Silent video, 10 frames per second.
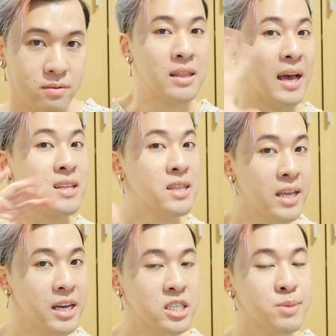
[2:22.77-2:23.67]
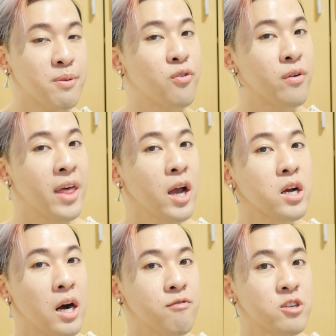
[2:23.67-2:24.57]
like leaked, before they are
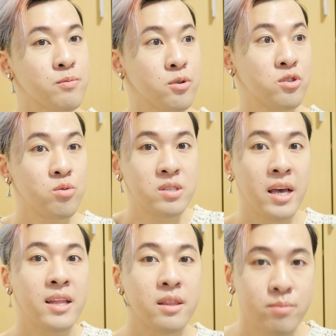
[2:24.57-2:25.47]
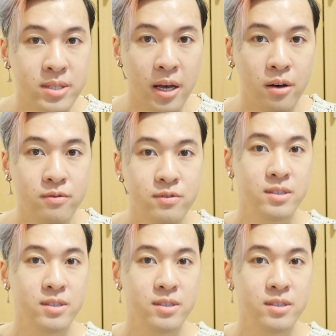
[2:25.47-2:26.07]
comfortable to say it themselves.